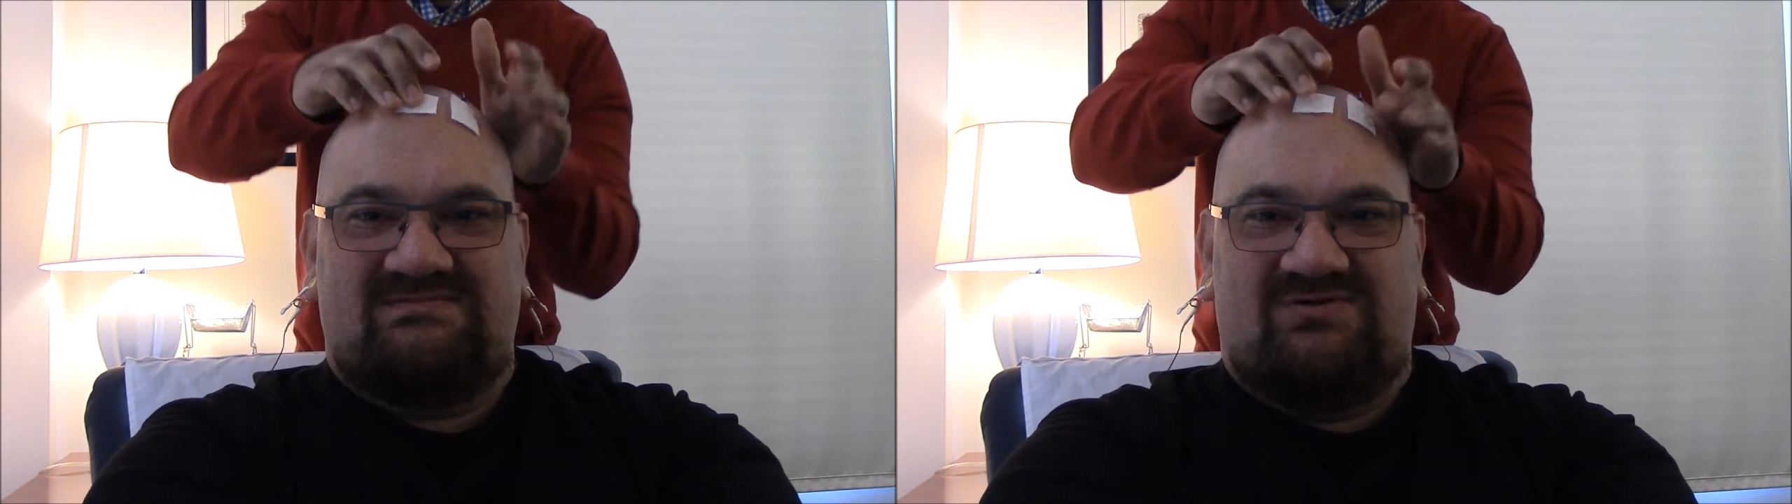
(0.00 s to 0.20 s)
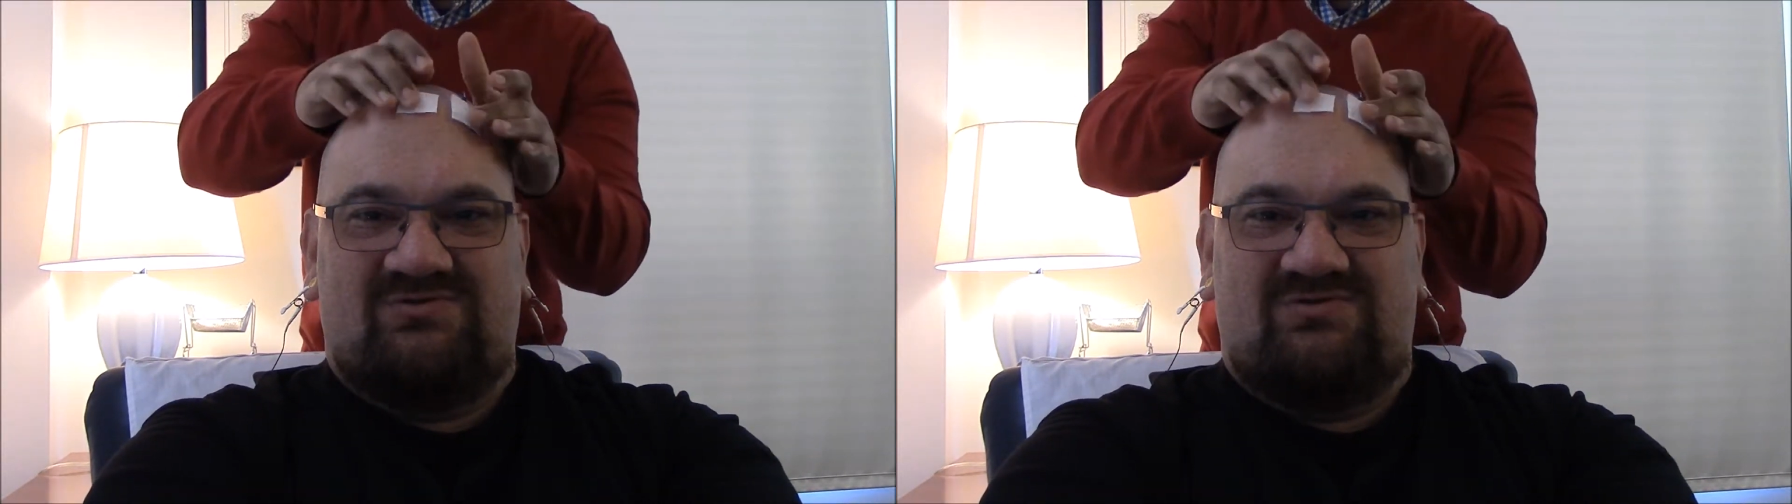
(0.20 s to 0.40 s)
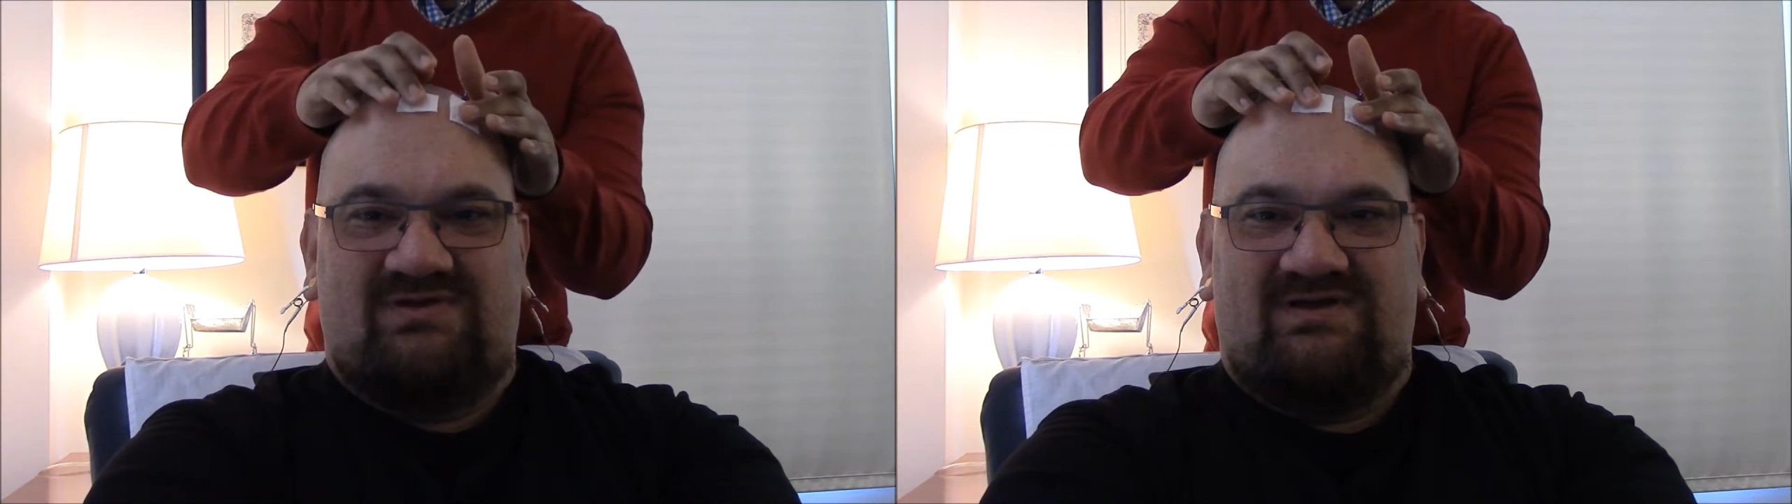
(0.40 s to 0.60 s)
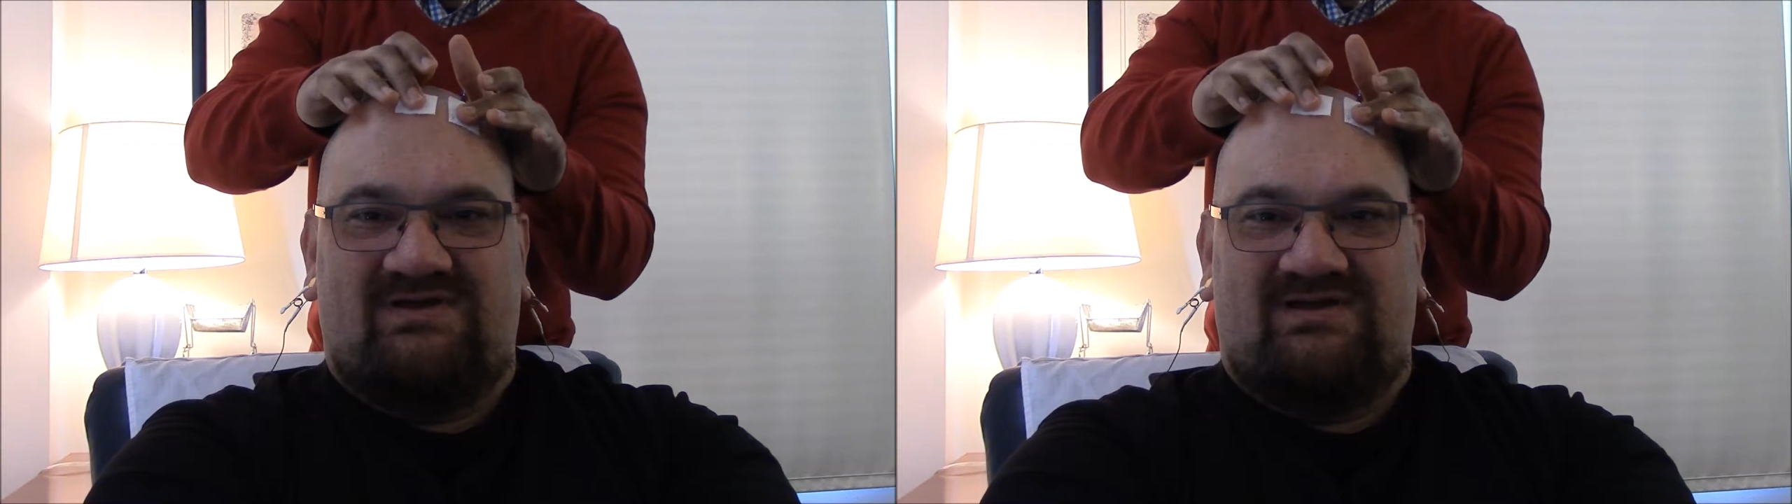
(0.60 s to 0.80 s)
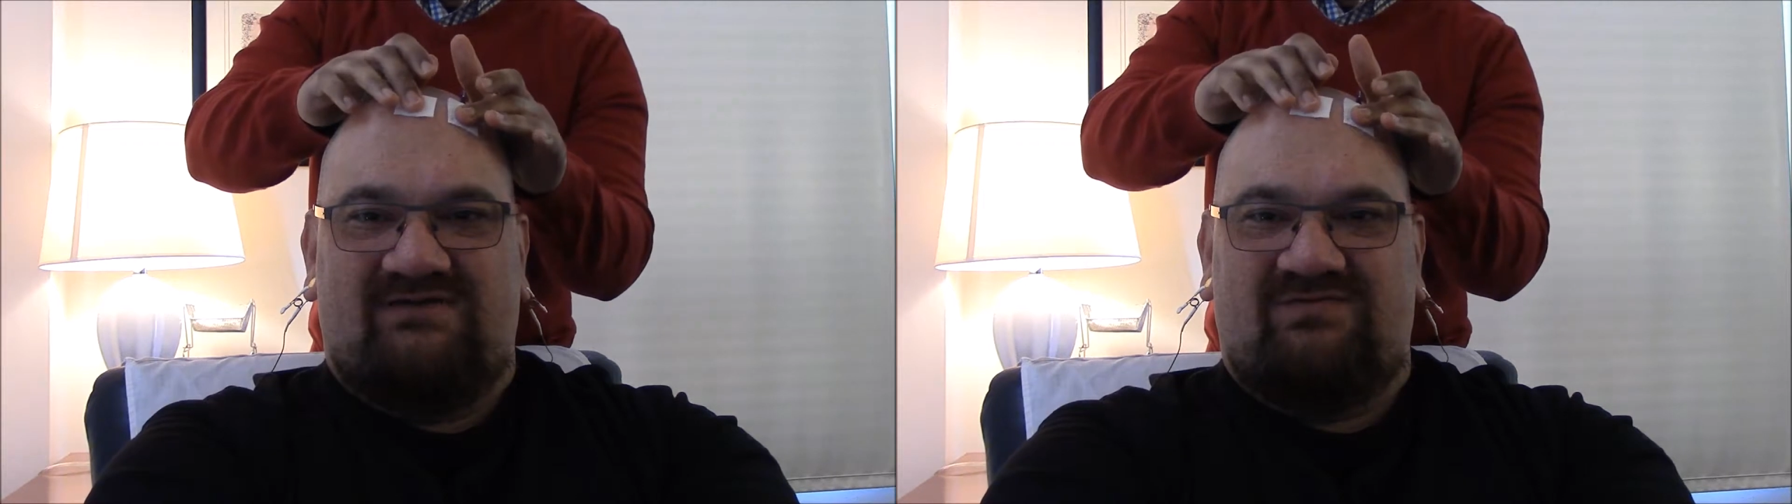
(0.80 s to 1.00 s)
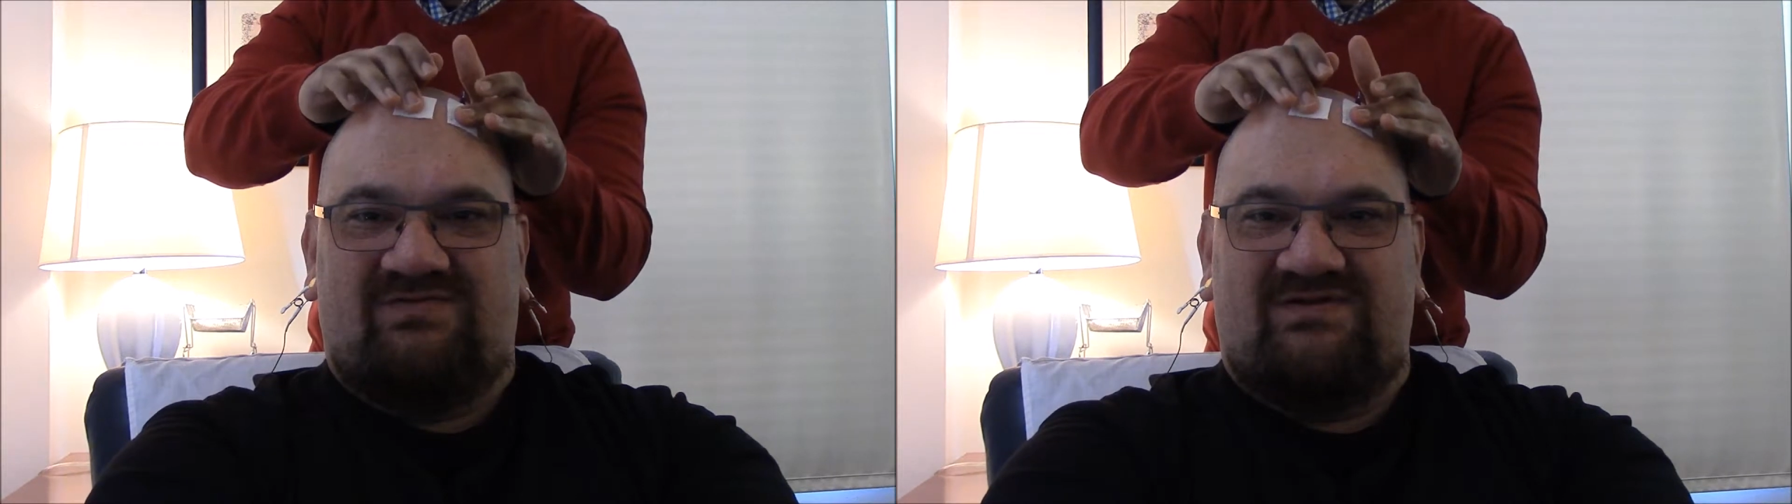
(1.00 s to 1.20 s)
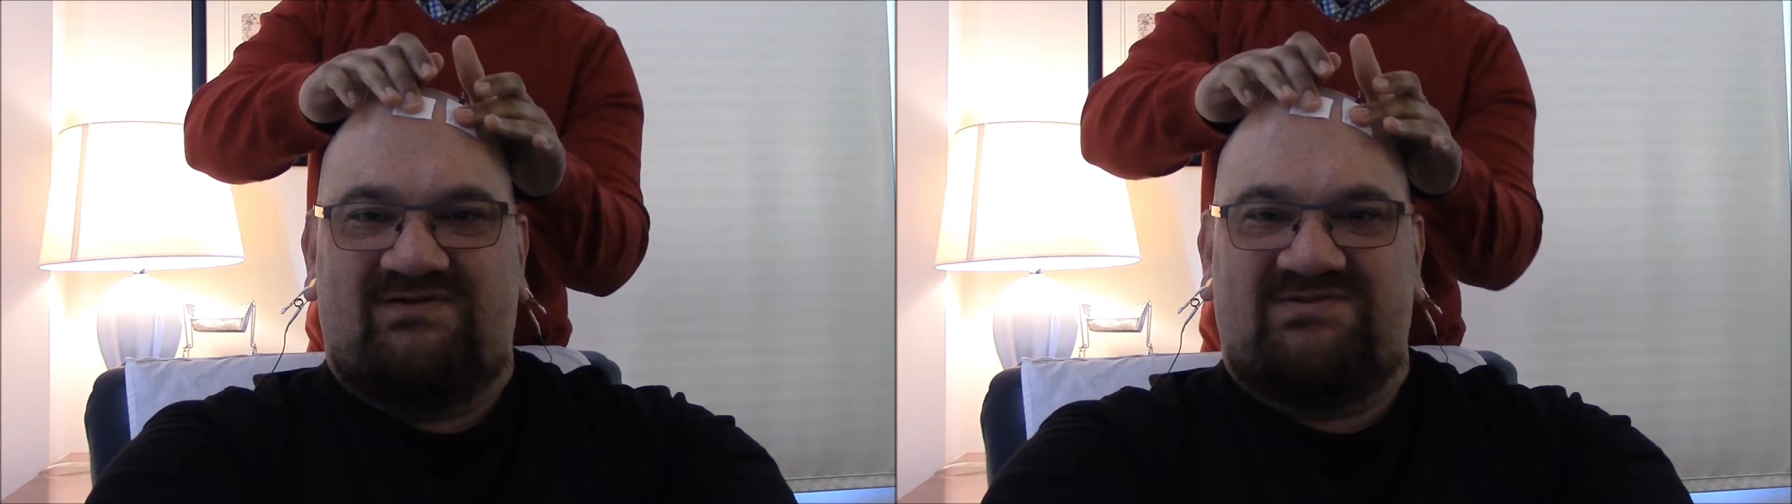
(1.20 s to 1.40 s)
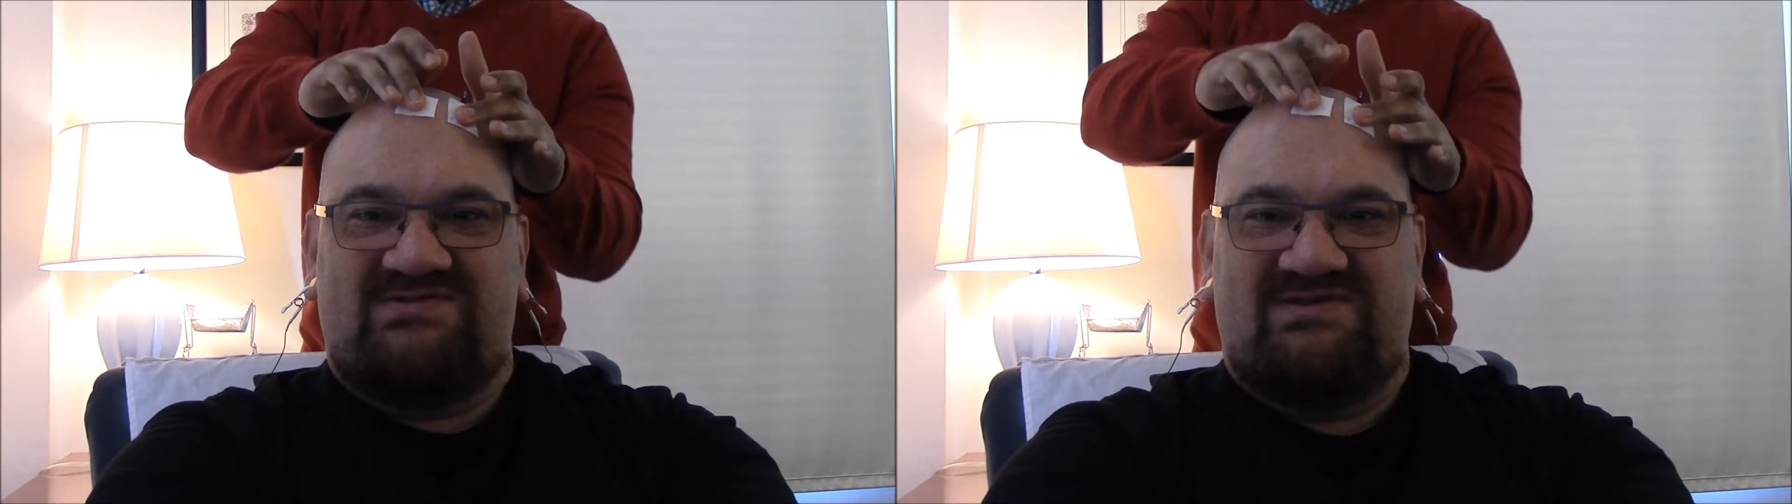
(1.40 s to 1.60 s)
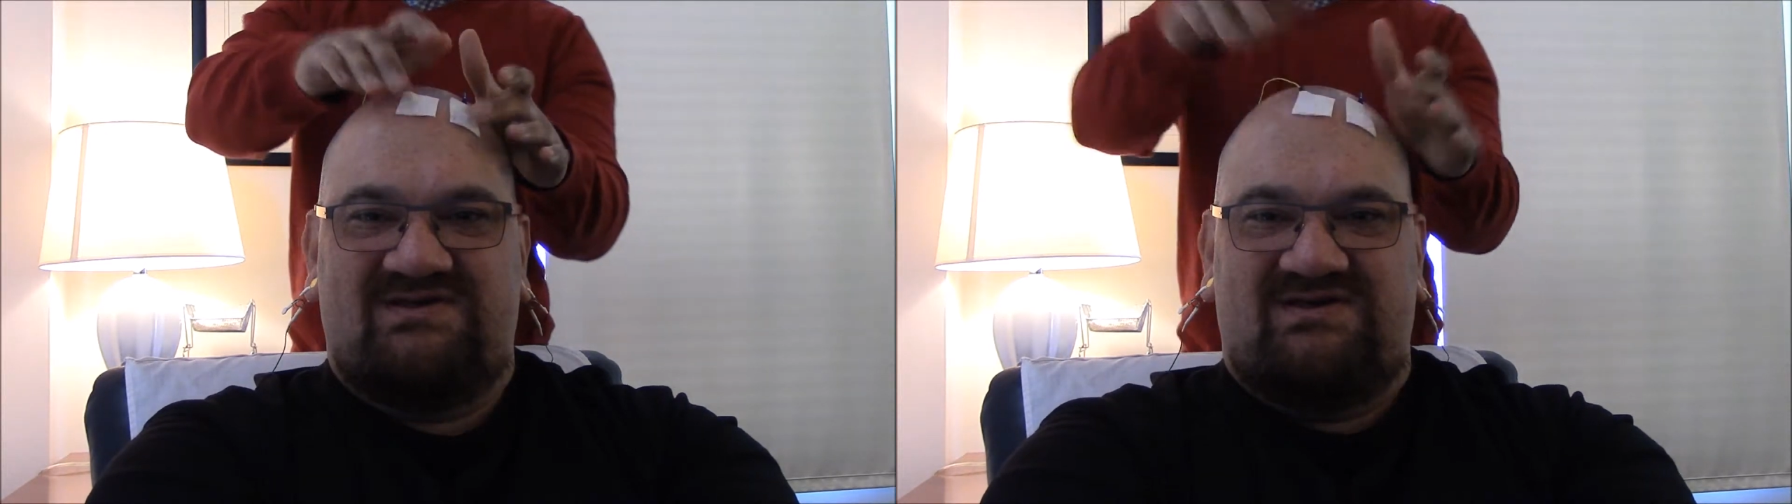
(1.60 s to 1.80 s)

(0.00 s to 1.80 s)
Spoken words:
Okay, everything is